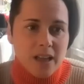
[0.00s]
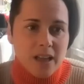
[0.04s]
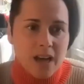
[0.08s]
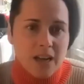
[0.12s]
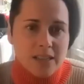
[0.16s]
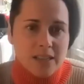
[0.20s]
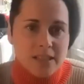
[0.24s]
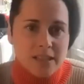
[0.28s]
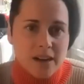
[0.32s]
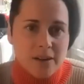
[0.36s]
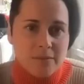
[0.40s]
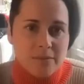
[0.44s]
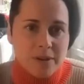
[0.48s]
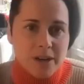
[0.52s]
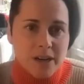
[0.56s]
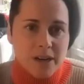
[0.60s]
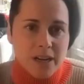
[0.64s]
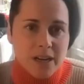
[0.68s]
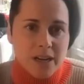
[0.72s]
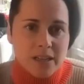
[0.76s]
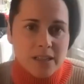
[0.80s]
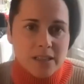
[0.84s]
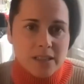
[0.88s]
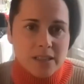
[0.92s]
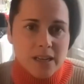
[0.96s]
a lot as a
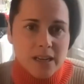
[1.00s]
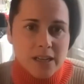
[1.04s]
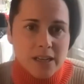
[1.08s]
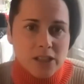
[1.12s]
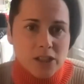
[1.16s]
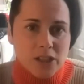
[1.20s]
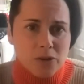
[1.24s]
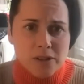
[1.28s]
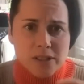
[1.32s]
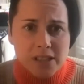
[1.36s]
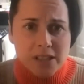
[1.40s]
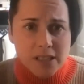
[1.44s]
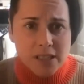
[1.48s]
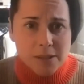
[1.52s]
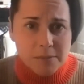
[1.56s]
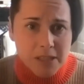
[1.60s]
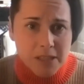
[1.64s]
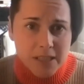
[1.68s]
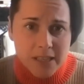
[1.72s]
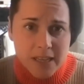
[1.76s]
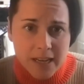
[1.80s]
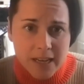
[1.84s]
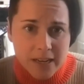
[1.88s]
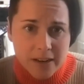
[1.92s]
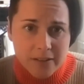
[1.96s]
company is like, so does this
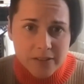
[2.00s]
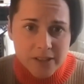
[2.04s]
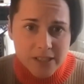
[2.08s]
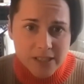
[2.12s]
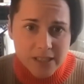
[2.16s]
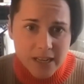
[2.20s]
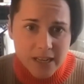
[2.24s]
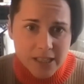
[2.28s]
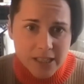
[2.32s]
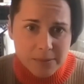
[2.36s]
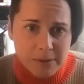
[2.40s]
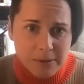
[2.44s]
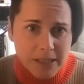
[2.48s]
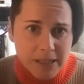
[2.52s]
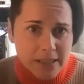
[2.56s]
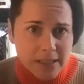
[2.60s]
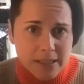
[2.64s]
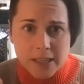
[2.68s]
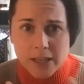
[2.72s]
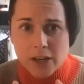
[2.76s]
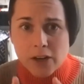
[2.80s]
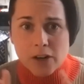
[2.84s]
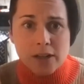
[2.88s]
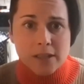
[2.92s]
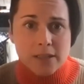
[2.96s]
mean the end of
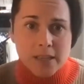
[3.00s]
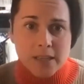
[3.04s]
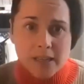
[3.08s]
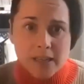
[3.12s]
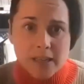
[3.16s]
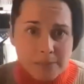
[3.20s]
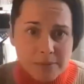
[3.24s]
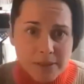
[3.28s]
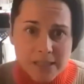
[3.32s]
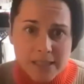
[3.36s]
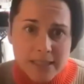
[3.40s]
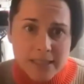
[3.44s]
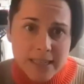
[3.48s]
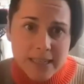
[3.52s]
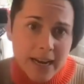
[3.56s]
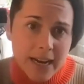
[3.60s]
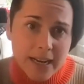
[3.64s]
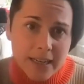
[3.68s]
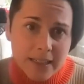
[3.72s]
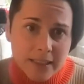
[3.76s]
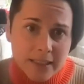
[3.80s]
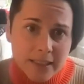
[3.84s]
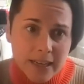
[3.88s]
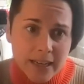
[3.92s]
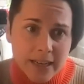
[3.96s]
assessments? Like, are assessments
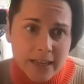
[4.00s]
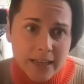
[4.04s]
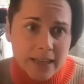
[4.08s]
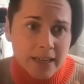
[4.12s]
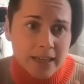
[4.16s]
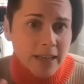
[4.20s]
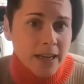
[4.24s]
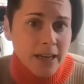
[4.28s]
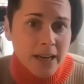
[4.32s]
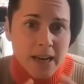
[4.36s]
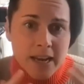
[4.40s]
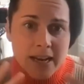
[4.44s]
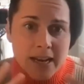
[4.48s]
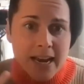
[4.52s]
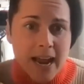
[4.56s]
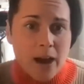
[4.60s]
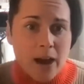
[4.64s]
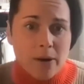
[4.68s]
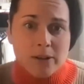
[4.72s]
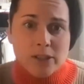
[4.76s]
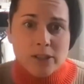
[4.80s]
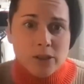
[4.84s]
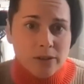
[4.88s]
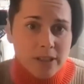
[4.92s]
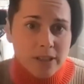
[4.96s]
dead? Like,
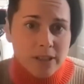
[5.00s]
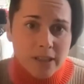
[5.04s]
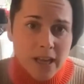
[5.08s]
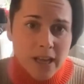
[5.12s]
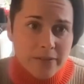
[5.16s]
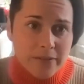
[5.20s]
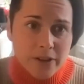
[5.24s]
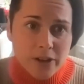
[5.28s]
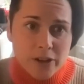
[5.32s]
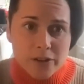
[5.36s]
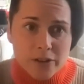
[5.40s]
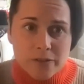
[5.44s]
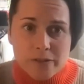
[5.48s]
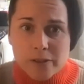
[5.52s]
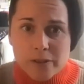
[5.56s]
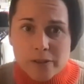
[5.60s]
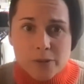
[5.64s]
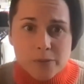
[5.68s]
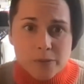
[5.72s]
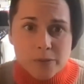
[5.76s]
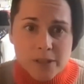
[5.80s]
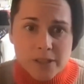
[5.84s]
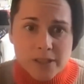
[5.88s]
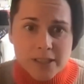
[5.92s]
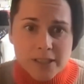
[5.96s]
now it's only live
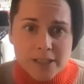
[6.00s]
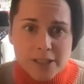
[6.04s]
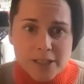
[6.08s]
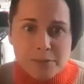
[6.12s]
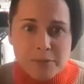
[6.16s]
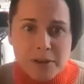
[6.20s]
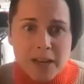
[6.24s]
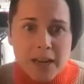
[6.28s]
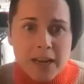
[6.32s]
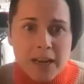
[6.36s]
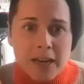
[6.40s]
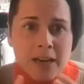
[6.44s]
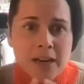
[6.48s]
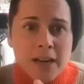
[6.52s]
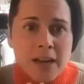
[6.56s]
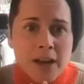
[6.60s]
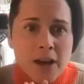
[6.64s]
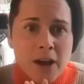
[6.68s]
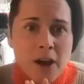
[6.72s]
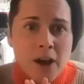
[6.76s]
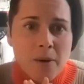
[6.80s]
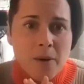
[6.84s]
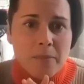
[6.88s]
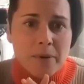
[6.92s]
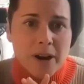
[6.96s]
interviews. What does this mean?
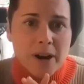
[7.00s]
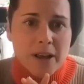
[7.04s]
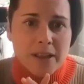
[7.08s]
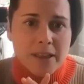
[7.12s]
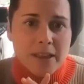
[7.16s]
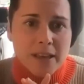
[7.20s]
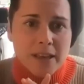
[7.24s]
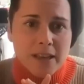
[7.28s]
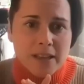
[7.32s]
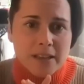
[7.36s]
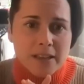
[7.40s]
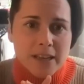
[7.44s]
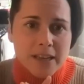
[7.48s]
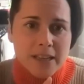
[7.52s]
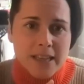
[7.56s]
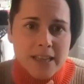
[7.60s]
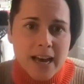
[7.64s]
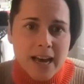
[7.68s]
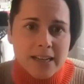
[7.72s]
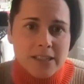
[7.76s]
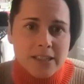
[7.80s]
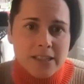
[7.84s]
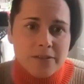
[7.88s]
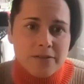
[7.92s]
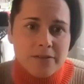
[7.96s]
But I think like
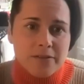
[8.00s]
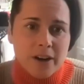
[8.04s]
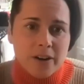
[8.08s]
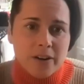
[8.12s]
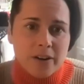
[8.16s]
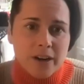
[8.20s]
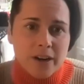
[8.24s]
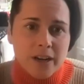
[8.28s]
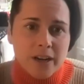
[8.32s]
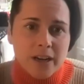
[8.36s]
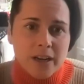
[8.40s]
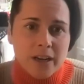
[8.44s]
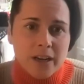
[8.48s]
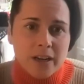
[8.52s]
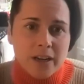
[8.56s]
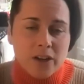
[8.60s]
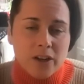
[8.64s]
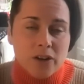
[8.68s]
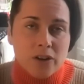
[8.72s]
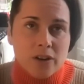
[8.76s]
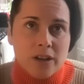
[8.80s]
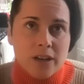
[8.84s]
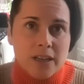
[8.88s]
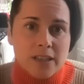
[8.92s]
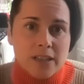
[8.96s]
that's a very
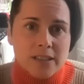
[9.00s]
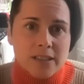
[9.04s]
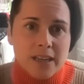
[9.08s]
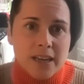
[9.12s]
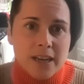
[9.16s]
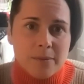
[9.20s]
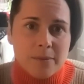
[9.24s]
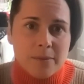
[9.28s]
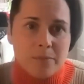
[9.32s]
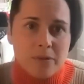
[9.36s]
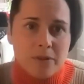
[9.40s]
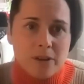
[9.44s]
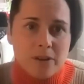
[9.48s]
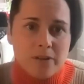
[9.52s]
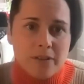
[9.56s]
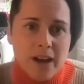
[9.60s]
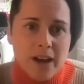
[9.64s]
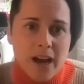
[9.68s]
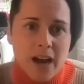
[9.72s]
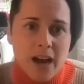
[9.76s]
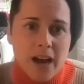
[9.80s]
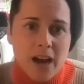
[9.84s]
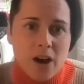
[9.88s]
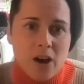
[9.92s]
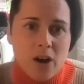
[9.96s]
good example of
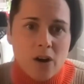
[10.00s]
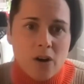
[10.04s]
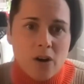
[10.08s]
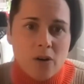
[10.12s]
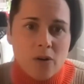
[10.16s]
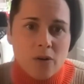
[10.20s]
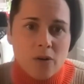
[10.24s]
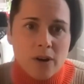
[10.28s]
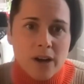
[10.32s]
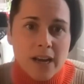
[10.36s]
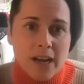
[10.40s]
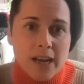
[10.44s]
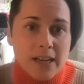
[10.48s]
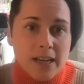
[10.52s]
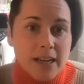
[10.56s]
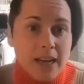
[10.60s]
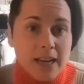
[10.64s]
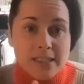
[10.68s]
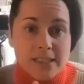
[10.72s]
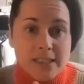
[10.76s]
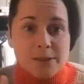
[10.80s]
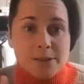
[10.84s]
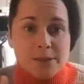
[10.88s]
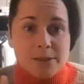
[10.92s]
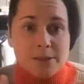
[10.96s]
how
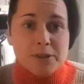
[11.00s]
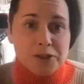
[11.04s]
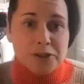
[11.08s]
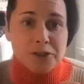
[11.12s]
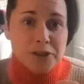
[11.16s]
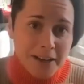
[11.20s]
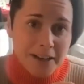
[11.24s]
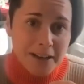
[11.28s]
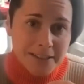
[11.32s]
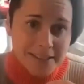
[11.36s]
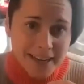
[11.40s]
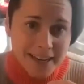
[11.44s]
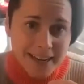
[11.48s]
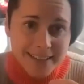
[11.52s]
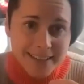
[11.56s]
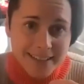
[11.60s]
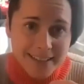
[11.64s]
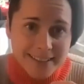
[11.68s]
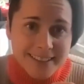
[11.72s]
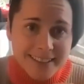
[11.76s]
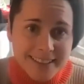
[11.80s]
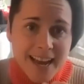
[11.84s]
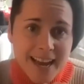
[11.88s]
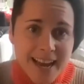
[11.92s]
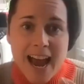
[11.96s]
assessments are not
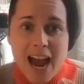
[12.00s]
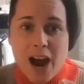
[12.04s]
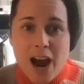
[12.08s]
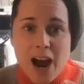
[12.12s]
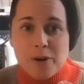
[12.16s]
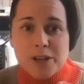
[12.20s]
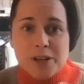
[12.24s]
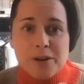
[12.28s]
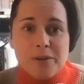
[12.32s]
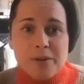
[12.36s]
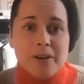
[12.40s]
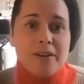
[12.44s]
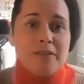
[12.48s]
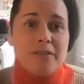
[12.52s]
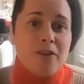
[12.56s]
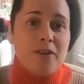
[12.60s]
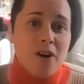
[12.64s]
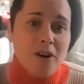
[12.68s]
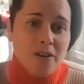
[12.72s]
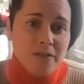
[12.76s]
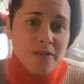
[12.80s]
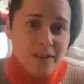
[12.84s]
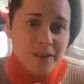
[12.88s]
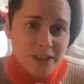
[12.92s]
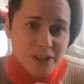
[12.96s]
dead. How are you
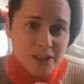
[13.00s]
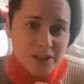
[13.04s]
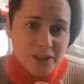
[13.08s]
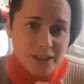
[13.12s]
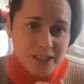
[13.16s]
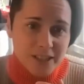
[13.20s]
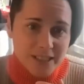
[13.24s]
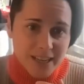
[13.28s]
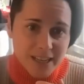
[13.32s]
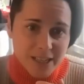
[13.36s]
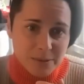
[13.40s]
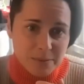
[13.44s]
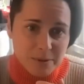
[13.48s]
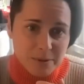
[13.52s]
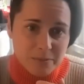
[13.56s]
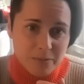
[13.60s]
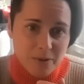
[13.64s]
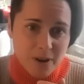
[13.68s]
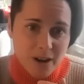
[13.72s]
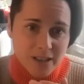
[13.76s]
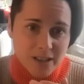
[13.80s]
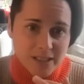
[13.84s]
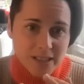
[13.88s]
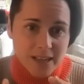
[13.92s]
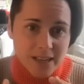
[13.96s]
evolving your assessment
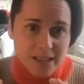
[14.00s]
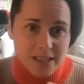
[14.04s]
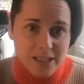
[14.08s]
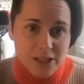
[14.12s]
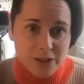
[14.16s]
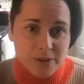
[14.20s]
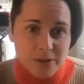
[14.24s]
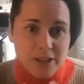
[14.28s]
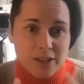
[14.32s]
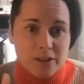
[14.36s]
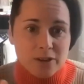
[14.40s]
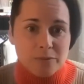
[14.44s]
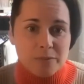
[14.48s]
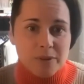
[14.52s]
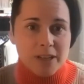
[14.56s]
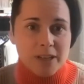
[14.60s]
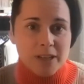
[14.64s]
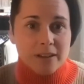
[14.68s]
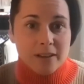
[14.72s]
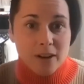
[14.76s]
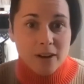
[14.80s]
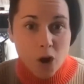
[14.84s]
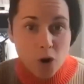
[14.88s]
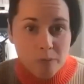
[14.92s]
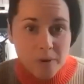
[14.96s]
process to either
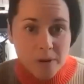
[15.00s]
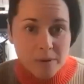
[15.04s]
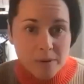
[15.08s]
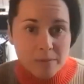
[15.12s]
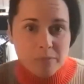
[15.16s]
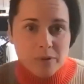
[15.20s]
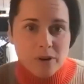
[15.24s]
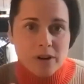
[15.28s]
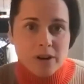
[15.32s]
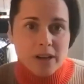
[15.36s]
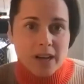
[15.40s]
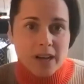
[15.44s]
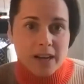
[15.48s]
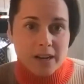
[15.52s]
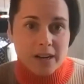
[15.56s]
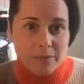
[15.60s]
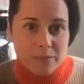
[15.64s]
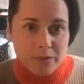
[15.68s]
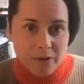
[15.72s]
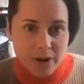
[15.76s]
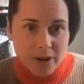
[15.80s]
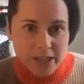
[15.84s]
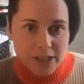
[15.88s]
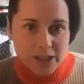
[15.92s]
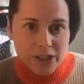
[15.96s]
be open book and
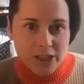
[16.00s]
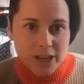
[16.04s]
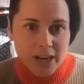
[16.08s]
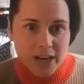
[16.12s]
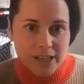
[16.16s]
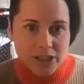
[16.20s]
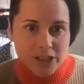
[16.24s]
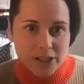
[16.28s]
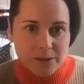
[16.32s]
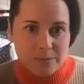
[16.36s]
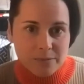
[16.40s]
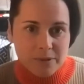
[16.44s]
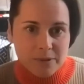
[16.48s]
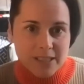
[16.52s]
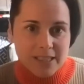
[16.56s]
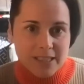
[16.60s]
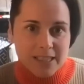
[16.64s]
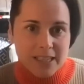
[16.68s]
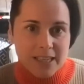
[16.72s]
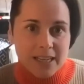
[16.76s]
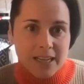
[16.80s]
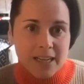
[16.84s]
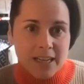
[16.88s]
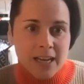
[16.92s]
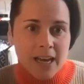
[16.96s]
embrace
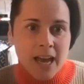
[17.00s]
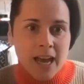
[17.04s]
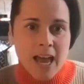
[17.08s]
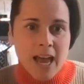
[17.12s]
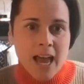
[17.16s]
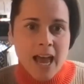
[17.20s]
ChatGPT?